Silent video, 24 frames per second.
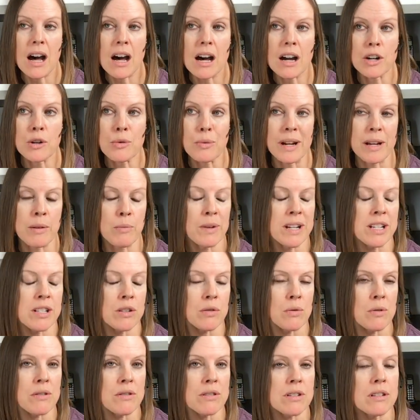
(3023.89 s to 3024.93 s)
A great
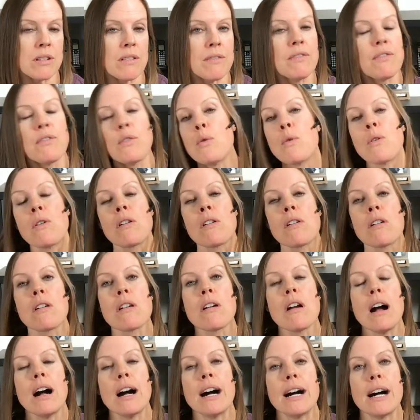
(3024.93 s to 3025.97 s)
resource
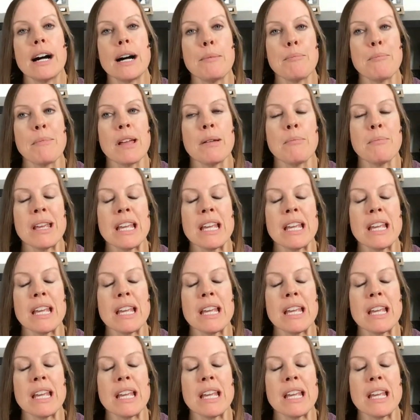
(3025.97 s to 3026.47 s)
for um,